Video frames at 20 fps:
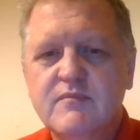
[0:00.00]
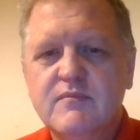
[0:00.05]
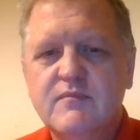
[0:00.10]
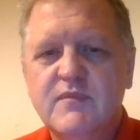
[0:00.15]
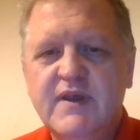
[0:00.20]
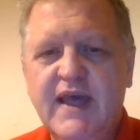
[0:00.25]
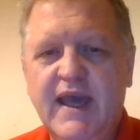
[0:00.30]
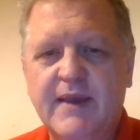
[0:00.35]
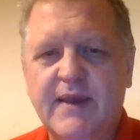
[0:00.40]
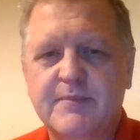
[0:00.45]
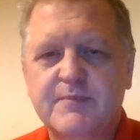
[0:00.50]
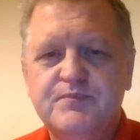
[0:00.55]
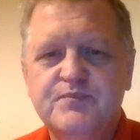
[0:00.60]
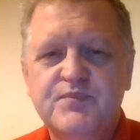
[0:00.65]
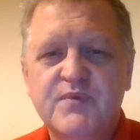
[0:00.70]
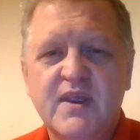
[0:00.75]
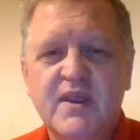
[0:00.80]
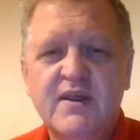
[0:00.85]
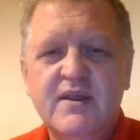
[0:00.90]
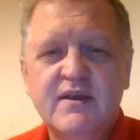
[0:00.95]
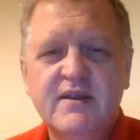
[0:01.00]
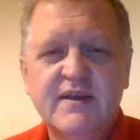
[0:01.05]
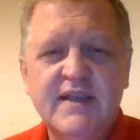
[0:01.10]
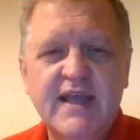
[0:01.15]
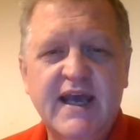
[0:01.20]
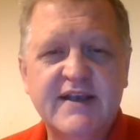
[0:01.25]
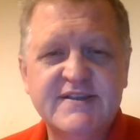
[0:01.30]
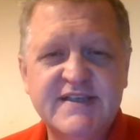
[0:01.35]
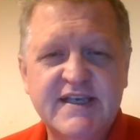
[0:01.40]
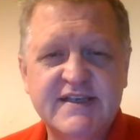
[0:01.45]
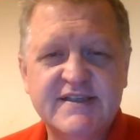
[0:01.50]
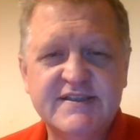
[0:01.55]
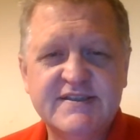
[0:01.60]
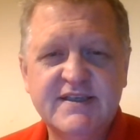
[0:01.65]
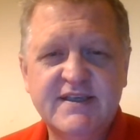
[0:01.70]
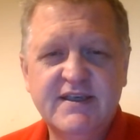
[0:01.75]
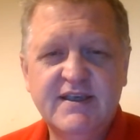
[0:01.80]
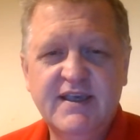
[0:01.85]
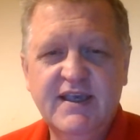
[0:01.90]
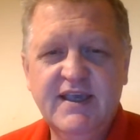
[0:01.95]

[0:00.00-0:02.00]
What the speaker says: Okay, now it says,